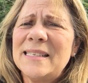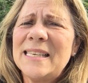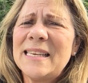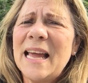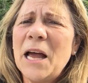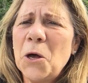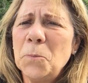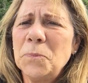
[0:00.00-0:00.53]

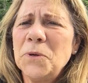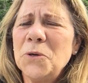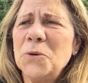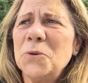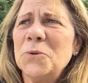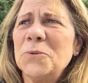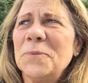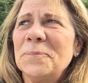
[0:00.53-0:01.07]
to help
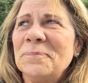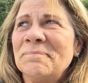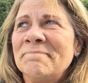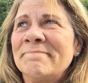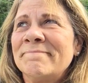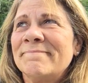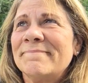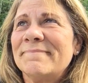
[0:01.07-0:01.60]
you
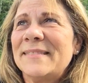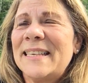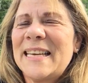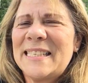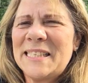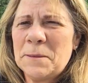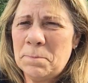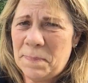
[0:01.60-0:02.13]

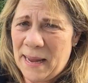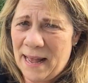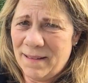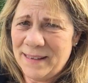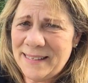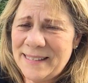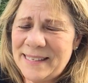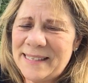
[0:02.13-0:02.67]
get some
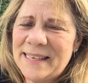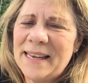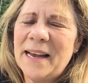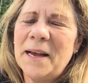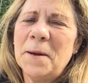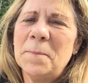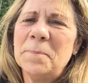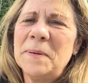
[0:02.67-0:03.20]
balance
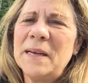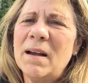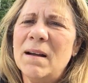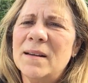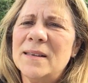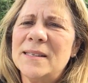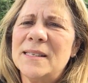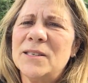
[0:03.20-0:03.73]
um,
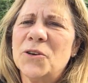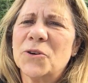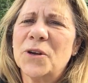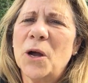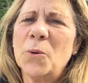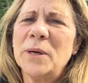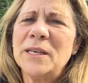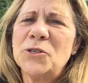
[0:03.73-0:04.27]
because you're
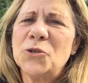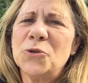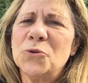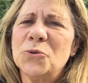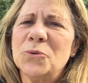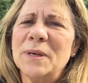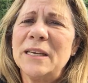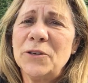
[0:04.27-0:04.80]
going
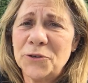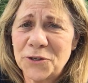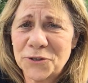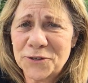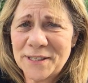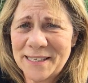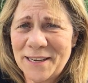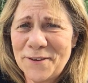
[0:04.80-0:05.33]
to kill
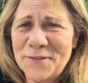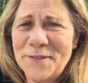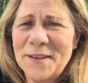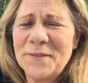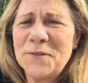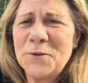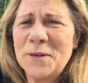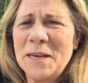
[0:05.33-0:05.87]
yourself
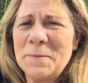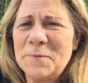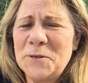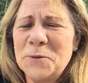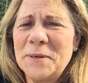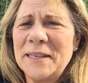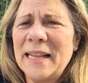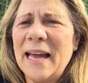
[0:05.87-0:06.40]
if you keep
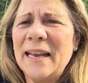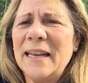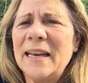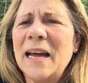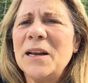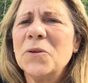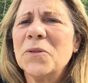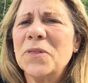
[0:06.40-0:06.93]
doing that.
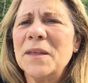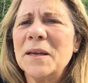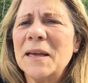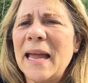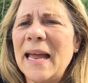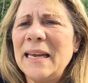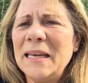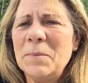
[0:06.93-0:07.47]
And I don't
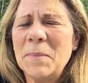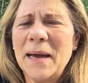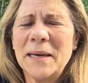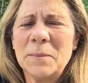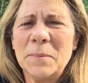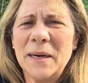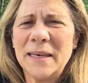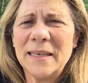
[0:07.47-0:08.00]
think any
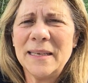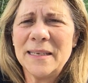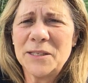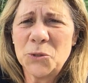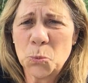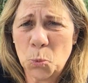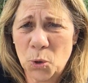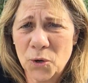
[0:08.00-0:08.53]
amount of money
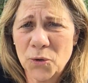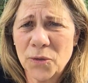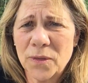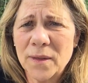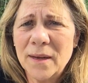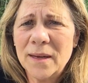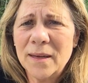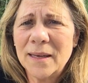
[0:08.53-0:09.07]
is worth
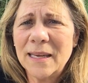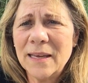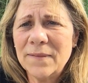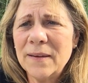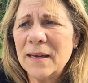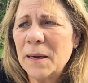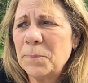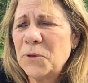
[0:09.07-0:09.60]

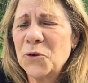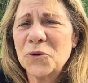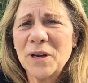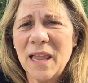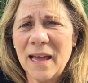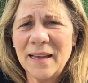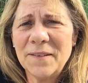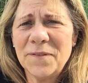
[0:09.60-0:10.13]
giving up your
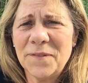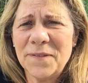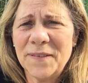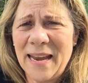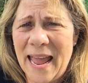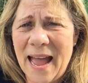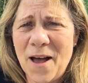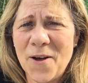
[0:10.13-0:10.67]
life
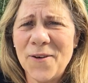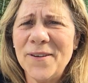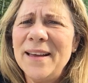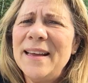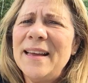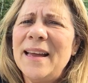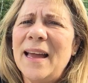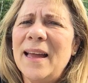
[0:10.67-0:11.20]
now
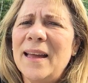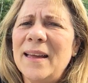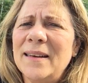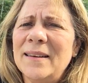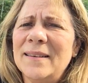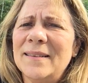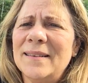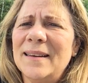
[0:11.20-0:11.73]

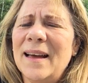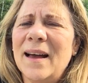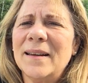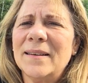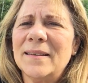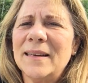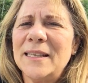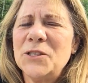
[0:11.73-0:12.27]
and
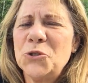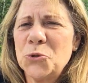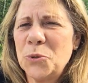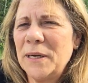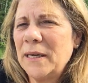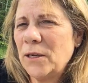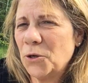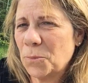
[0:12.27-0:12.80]
not
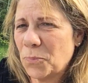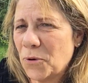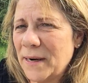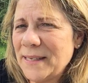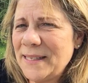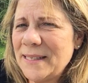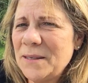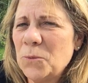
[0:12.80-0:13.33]
enjoying your
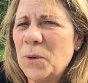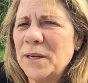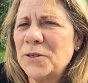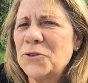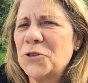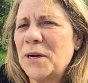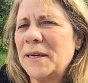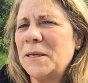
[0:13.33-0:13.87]
present while
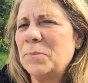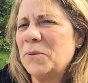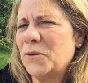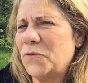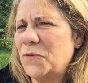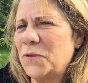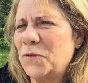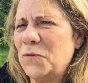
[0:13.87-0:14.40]
you're trying to
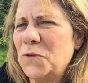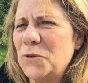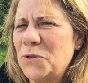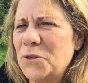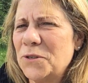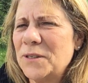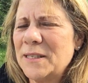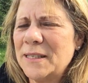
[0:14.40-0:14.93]
build for the
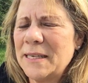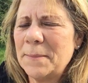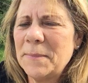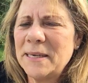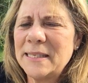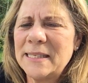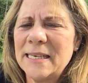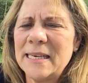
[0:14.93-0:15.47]
future. Does that
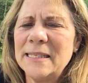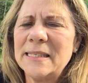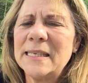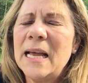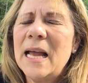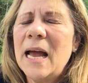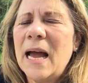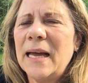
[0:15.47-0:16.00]
make
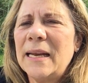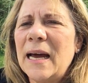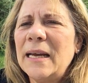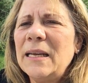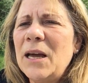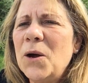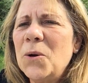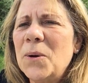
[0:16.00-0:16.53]
sense? And
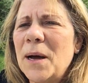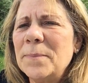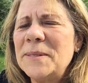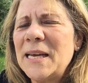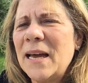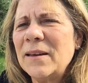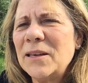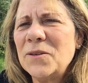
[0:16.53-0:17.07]
I know I'm
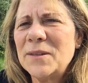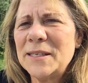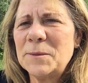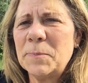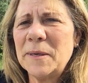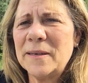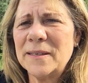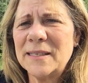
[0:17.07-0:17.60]
telling you
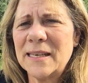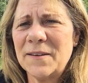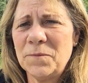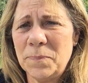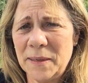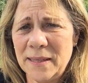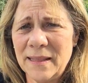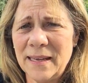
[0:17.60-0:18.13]
this because
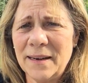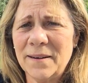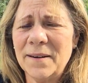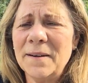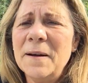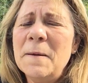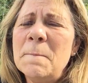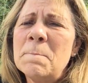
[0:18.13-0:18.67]
I've been
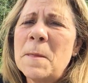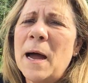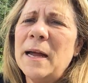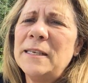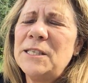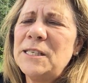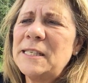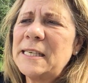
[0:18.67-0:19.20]
there.
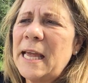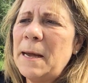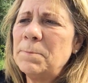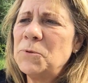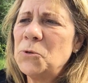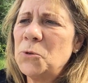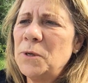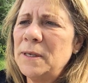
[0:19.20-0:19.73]
I just
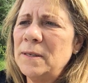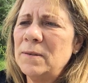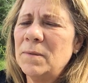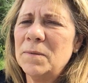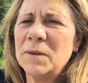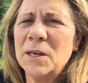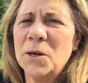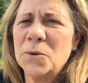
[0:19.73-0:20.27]
kept
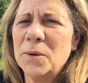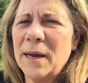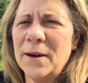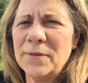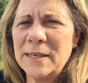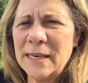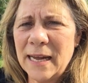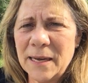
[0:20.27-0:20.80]
on, you know,
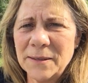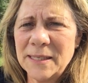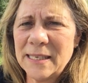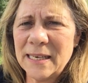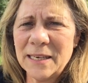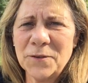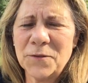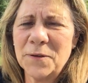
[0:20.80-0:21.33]
every day I was
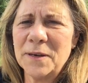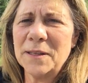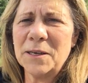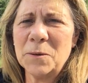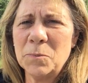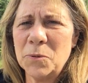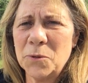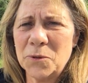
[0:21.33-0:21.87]
sitting in front
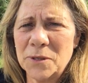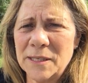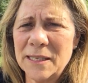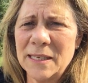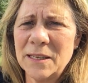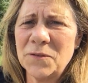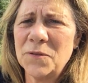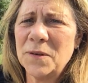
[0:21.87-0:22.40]
of the computer,
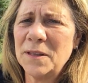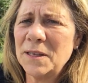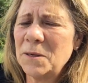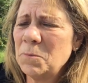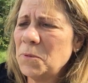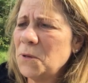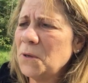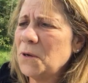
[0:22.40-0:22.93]
sitting in front of
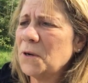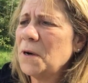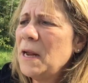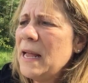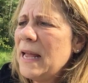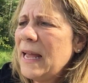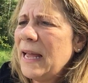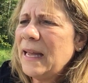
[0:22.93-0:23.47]
the computer.
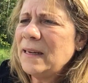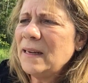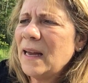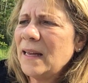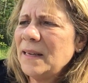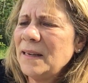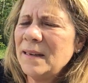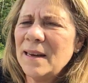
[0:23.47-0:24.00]
And,
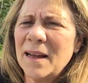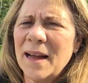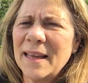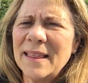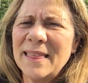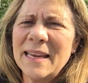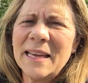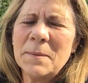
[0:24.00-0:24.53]
and
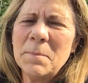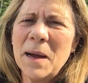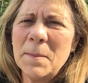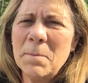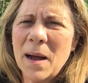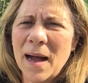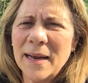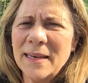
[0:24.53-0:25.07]
I think in my
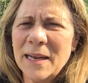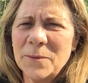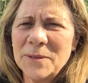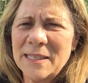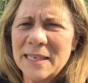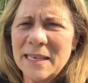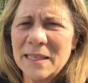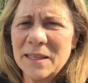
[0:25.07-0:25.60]
mind, I
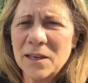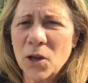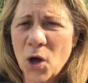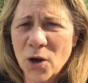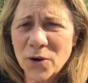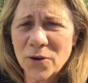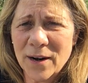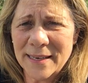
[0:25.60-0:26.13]
was thinking the
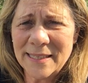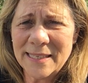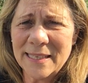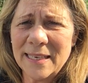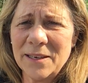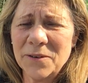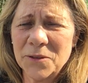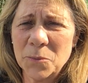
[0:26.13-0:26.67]
longer I
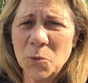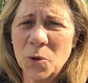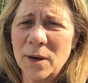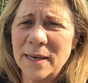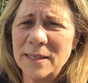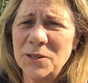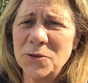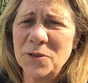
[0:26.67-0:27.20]
sit here and the
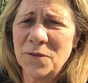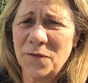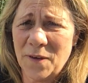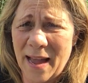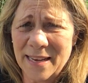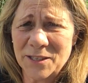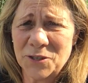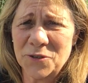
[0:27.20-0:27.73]
more I do, the
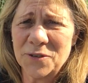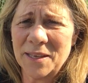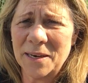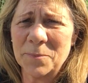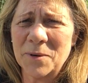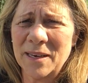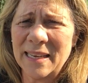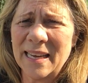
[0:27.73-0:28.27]
faster that
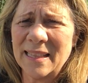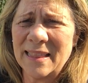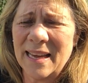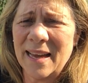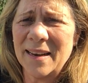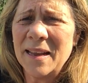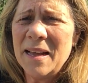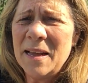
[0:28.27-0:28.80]
I'm going to get
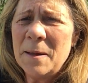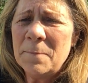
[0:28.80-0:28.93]
that